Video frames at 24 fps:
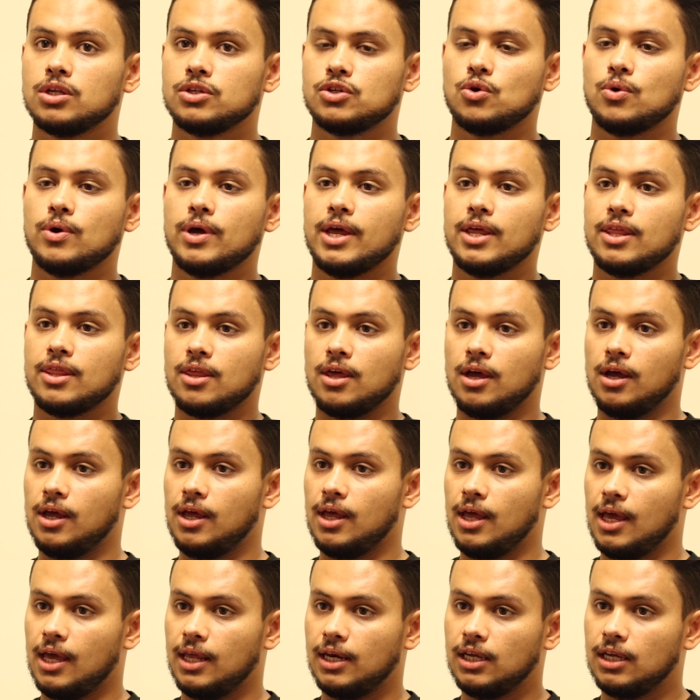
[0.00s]
So
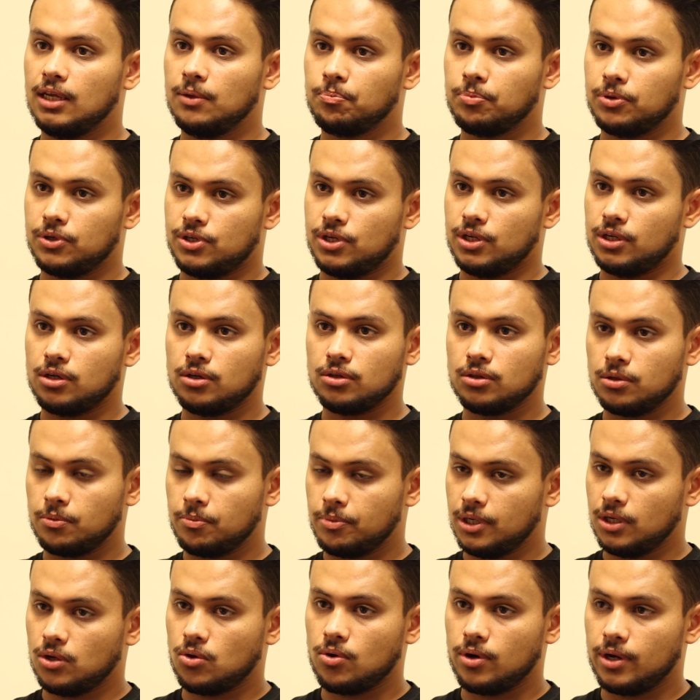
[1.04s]
any particular
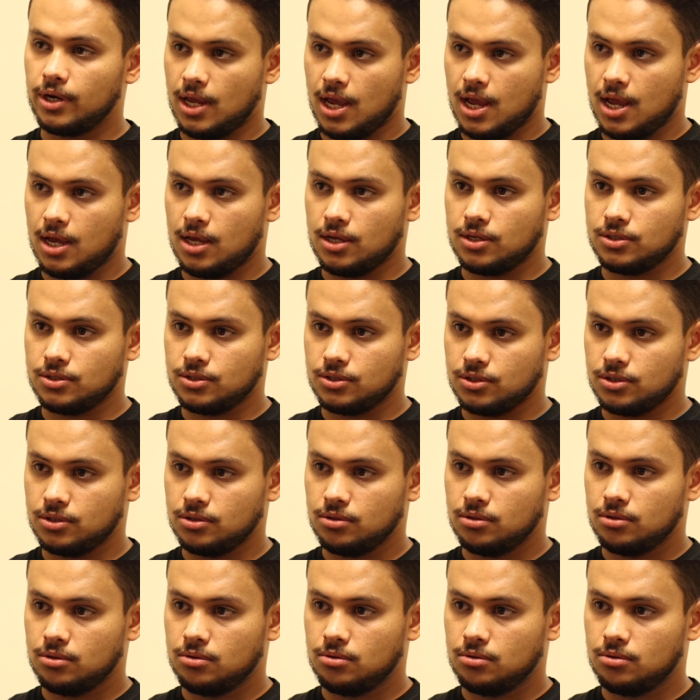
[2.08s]
Bitcoin has